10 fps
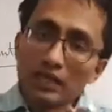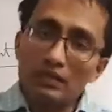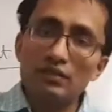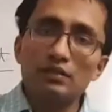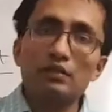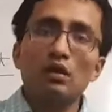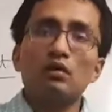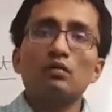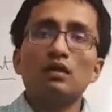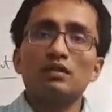is
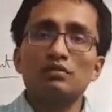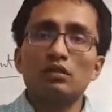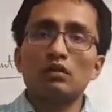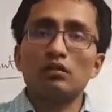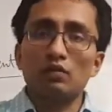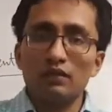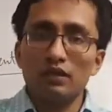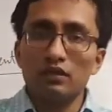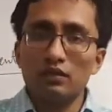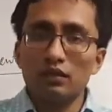now
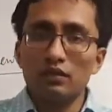dominant,